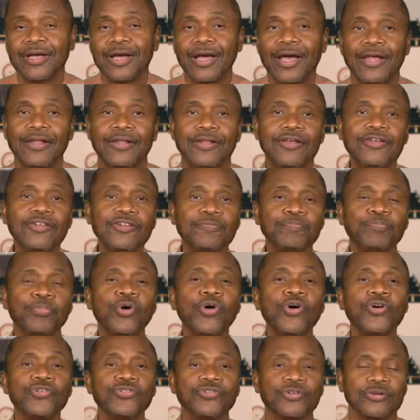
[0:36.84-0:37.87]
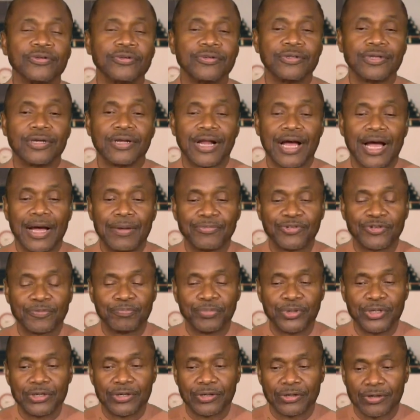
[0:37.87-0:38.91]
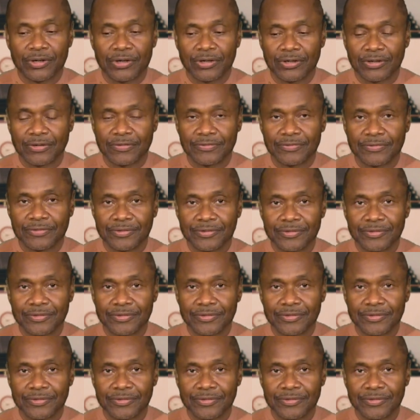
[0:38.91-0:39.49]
And this person that I'm speaking of,